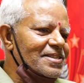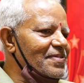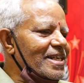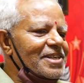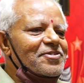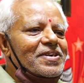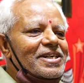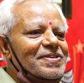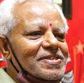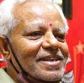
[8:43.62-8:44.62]
24
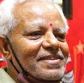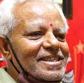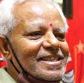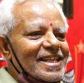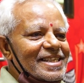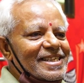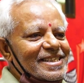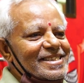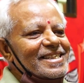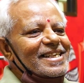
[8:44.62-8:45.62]
into 7, like that.